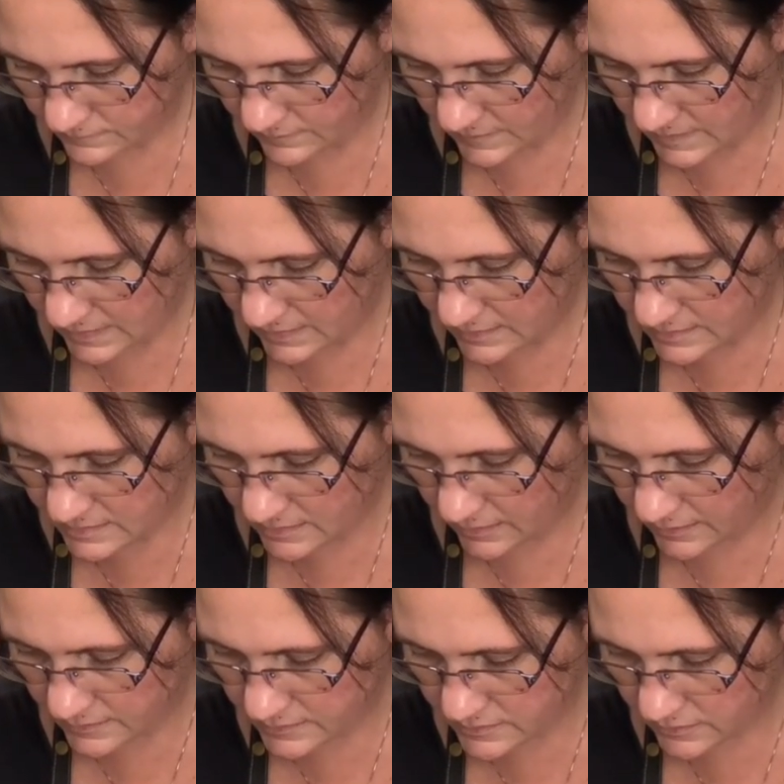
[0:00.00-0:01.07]
These
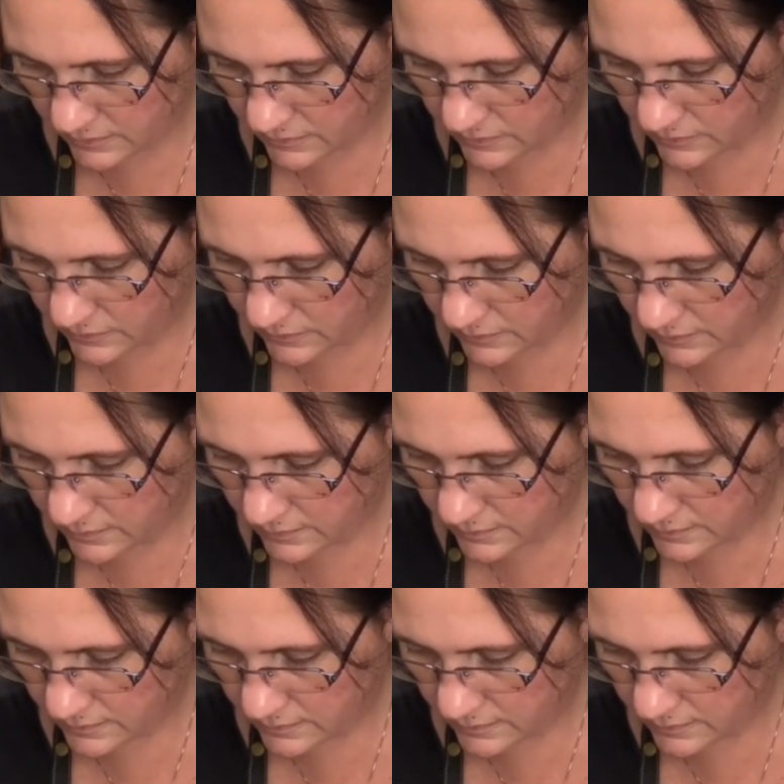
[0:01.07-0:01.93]
are so cool